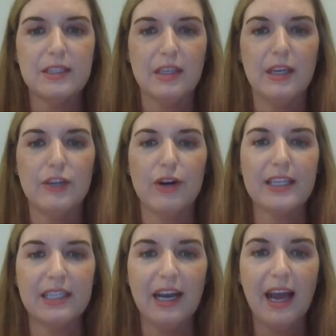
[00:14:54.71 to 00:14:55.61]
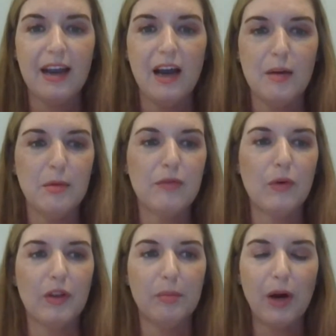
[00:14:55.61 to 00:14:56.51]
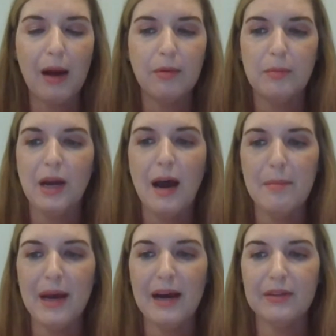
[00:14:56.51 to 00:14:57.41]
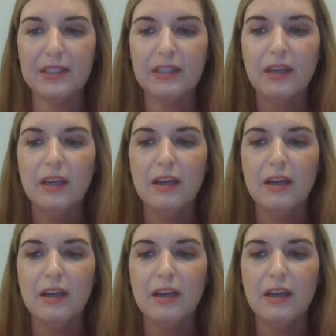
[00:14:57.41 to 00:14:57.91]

risk and address it head on before the problem compounds?